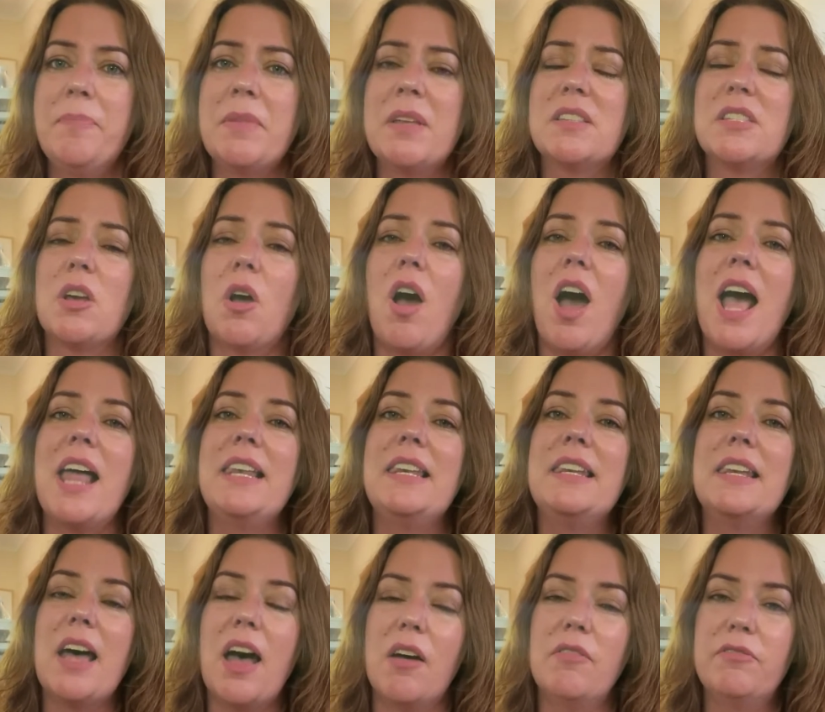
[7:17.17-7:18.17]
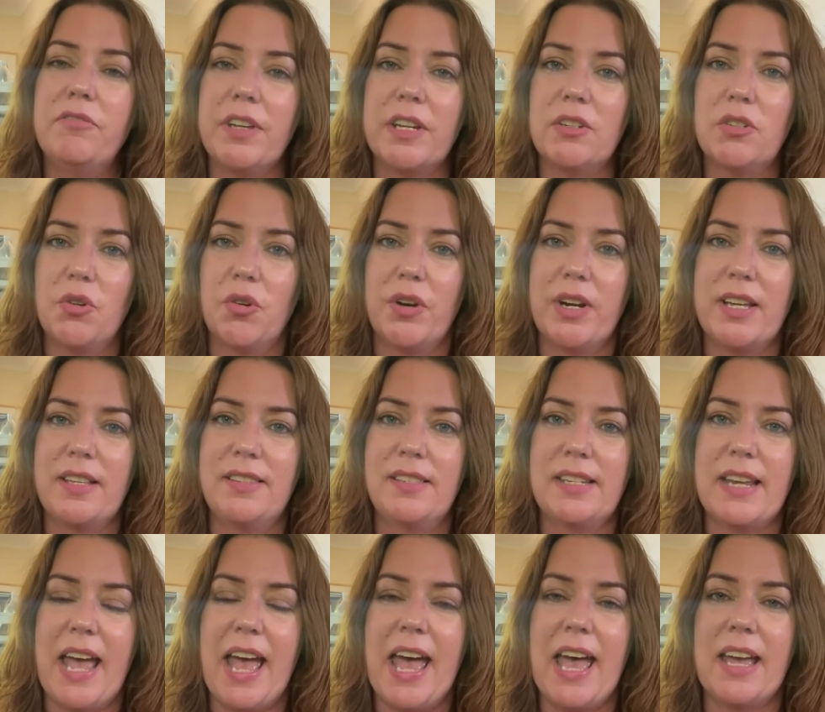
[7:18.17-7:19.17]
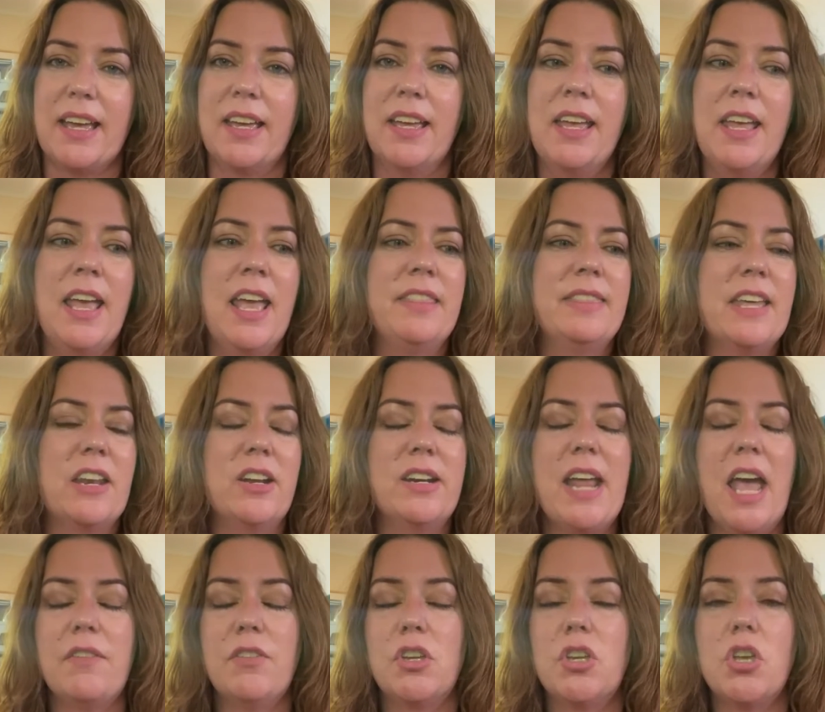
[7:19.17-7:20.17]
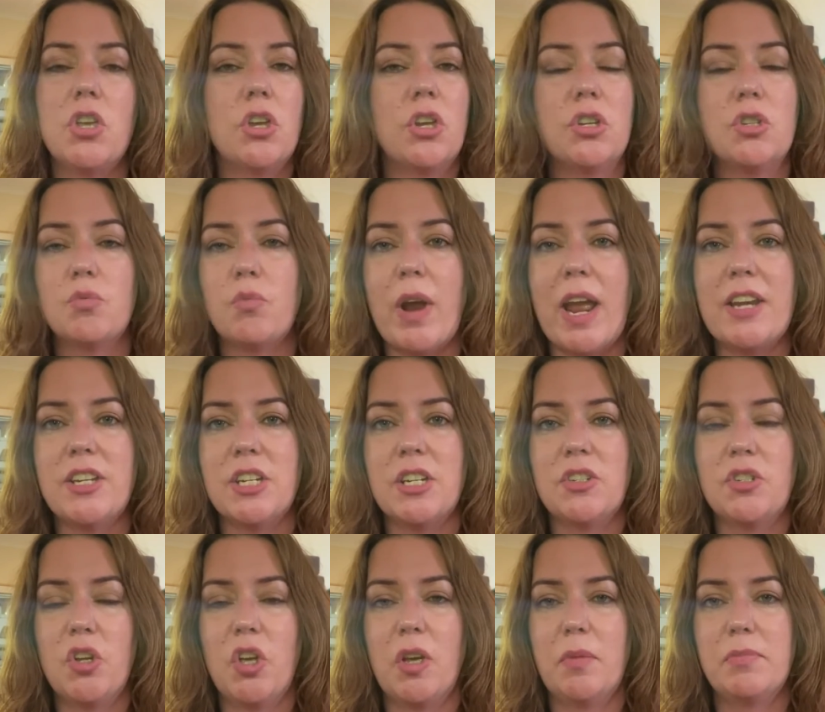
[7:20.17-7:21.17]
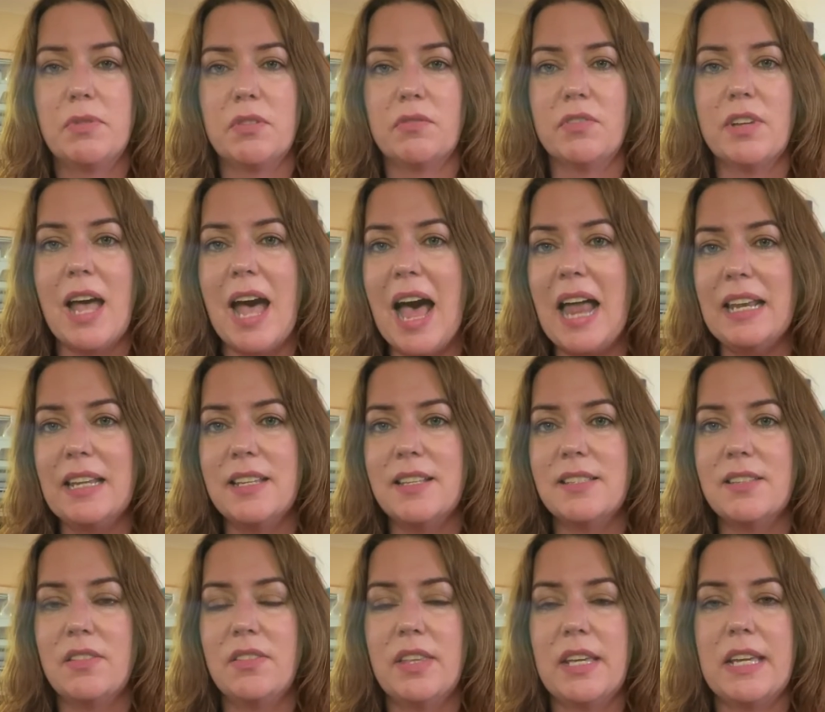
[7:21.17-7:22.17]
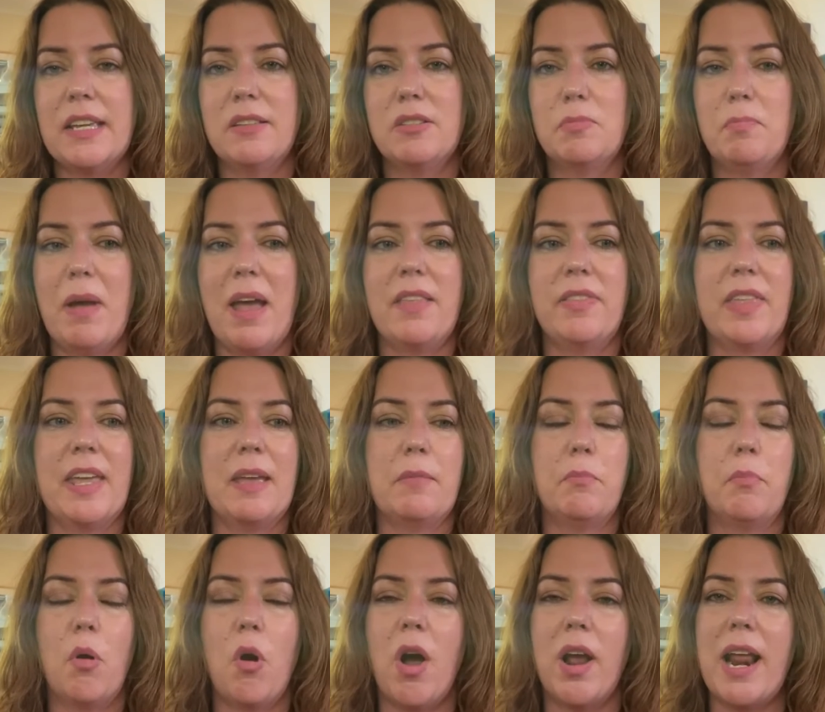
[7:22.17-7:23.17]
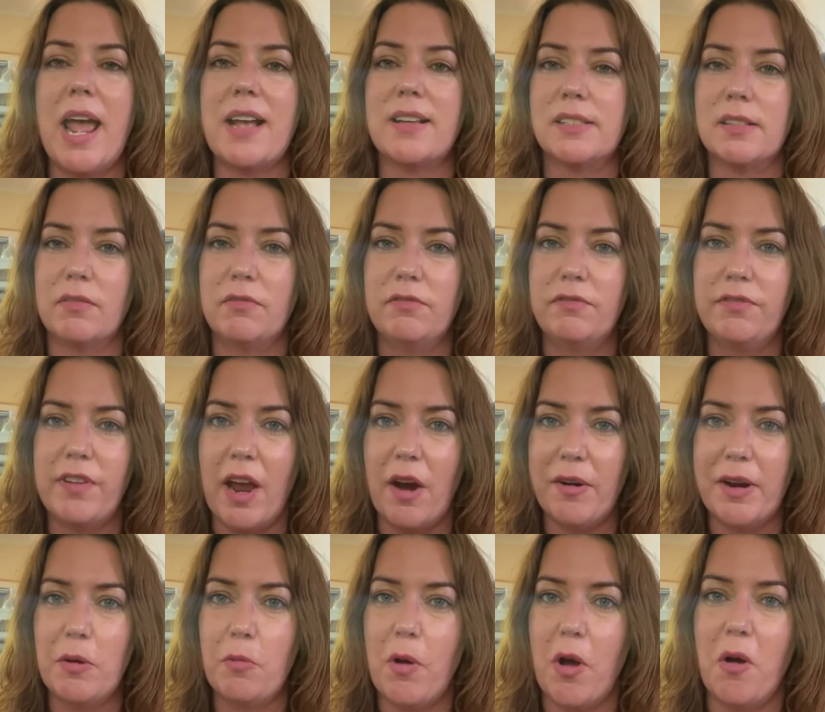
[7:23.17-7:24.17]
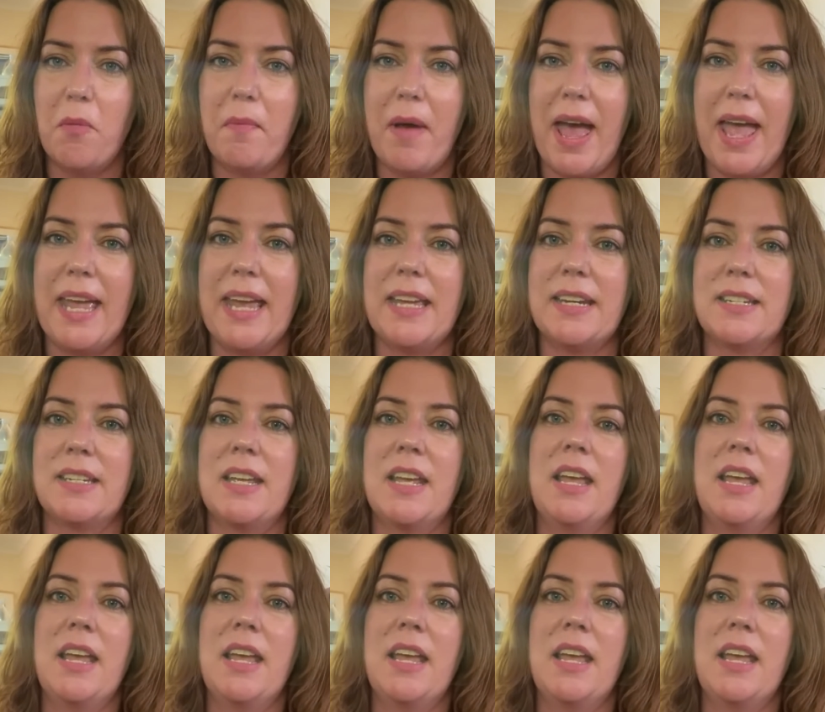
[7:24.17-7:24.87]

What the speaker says: So I love Victoria Stag. They don't have a huge range in terms of colors and things, but their products are very well made,